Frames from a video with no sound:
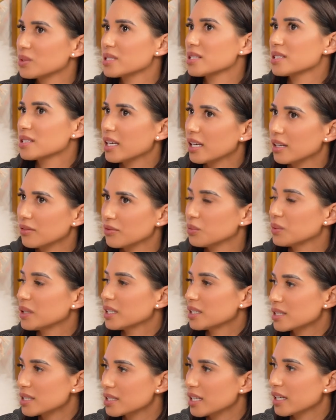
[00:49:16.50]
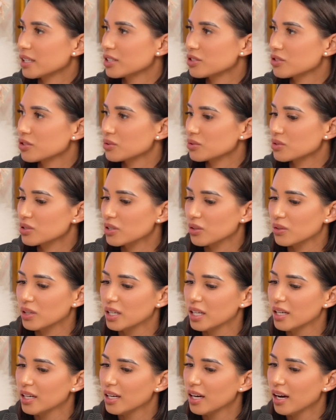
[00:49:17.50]
was safe and we could stay into. So,
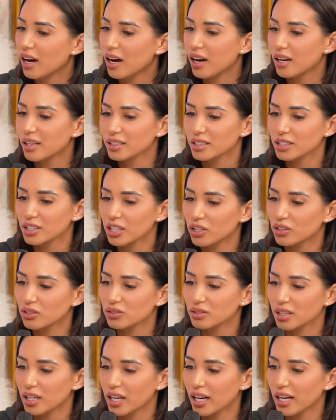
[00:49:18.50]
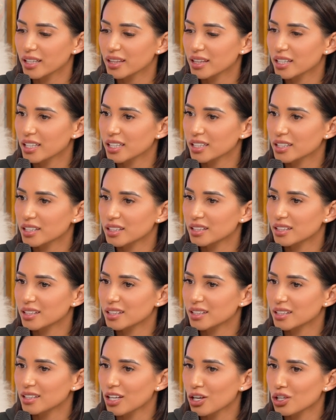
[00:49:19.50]
I think
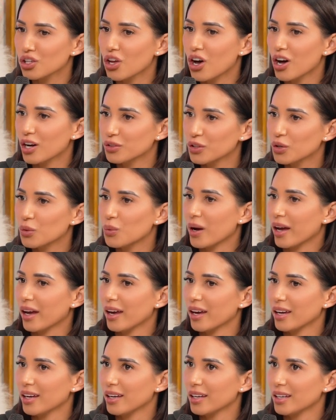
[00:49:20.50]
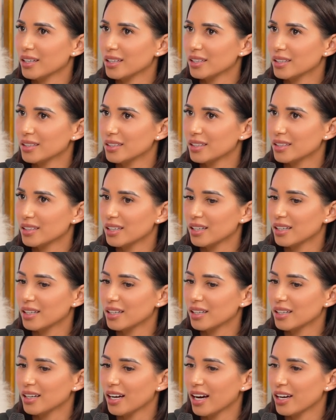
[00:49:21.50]
along the way,
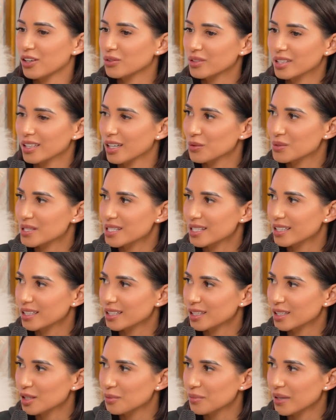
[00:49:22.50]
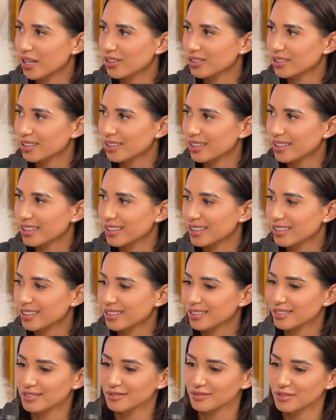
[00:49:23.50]
I don't think I was thinking about like,
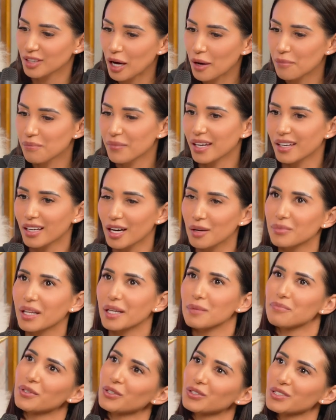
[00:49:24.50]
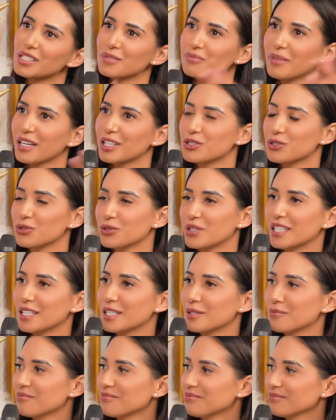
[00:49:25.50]
I'm like building my
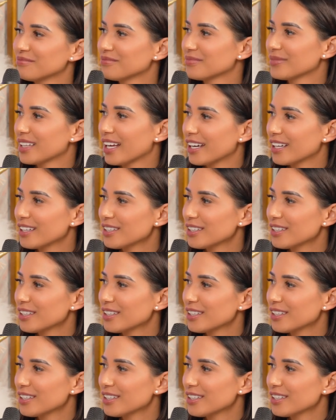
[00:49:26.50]
dream life